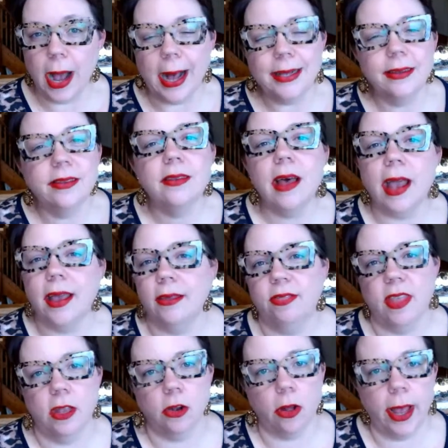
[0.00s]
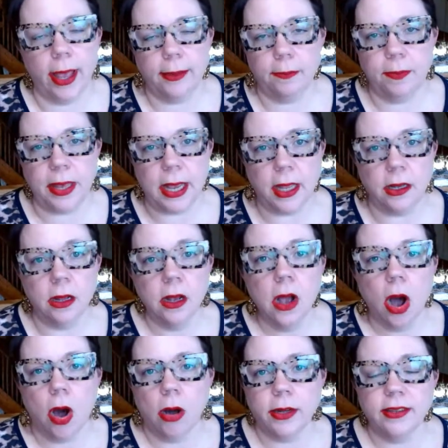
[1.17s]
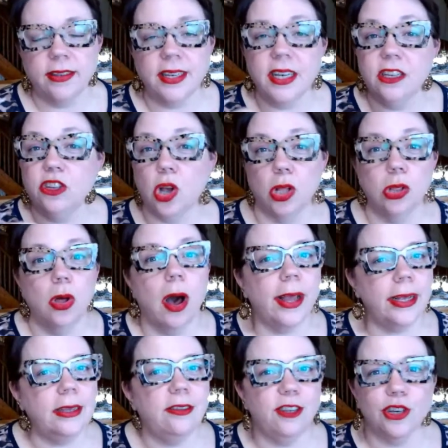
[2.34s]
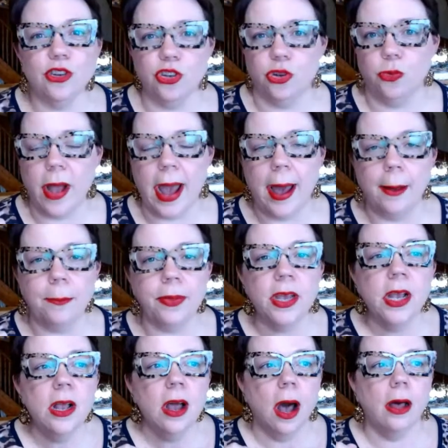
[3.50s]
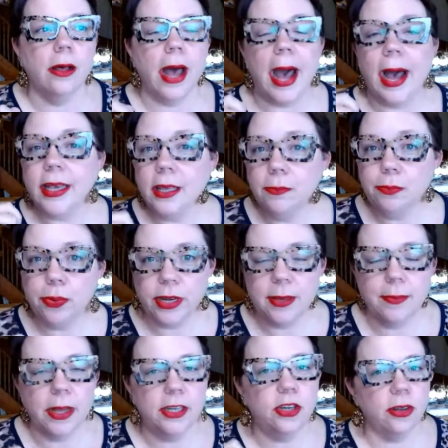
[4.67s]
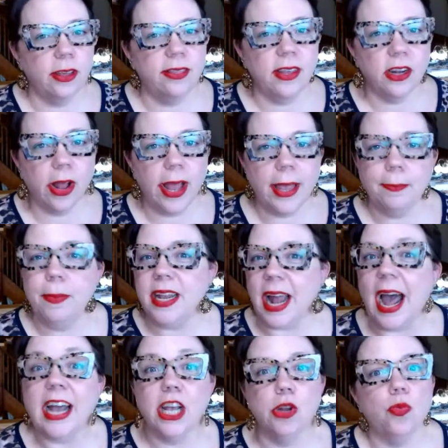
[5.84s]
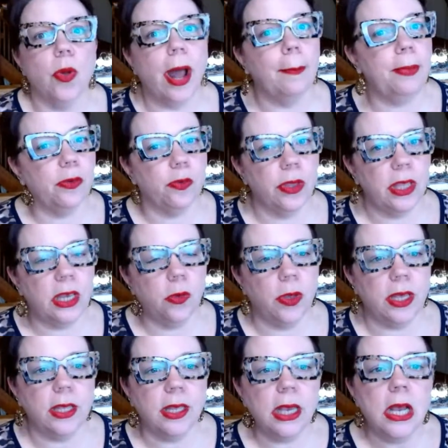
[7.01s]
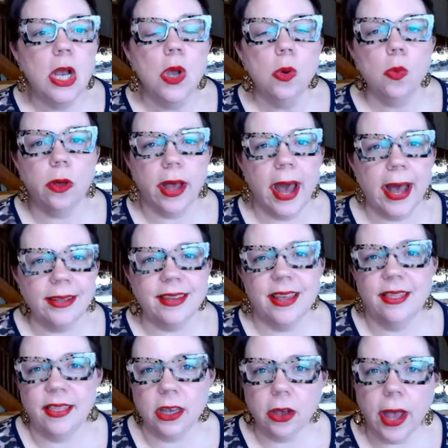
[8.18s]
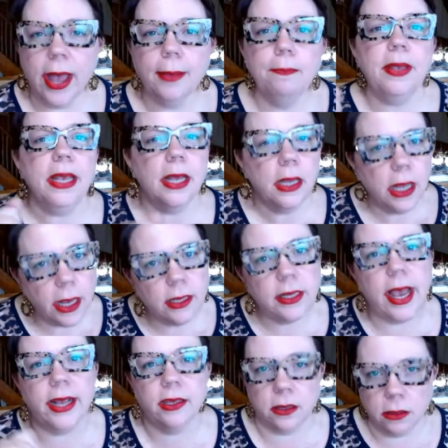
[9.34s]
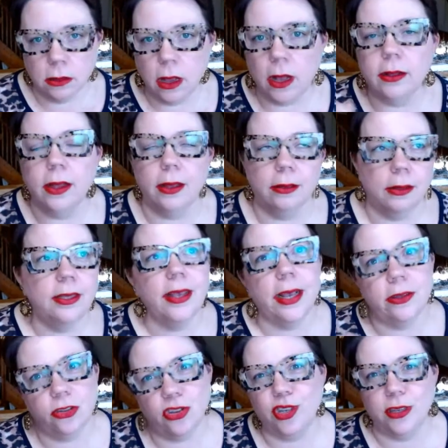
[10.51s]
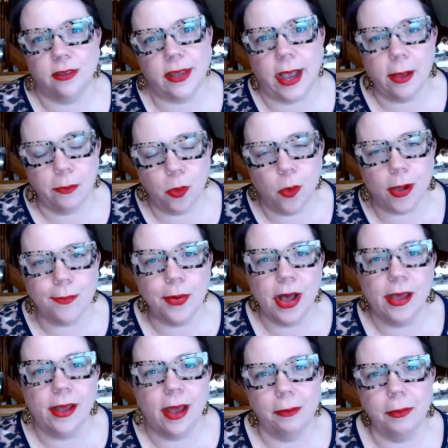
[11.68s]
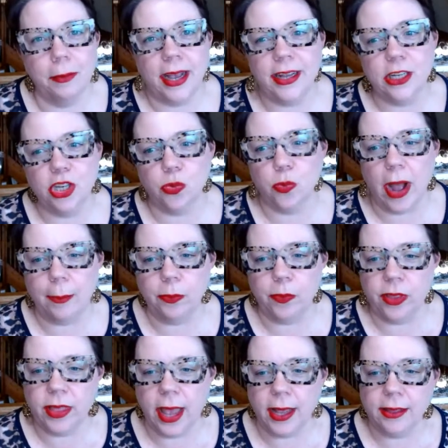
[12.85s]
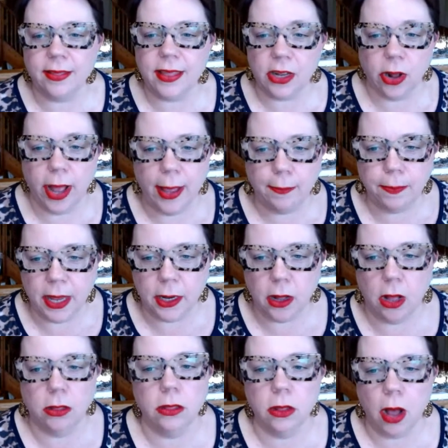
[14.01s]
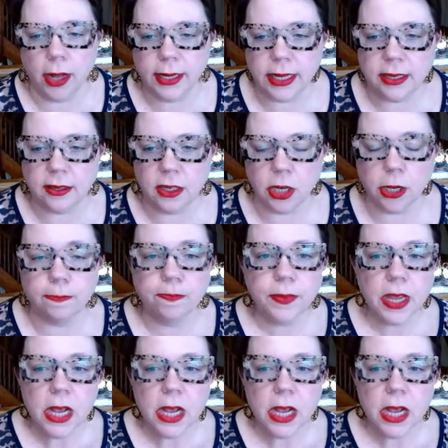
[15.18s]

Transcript: I just like a thinner head pin, honestly, because they're a lot easier to wrap. Uh, I can pretty much on a thinner head pin, I can wrap it really quickly, whereas a thicker head pin, it takes a uh, it takes just a second more, but um, I can wrap with a thinner head pin a lot easier.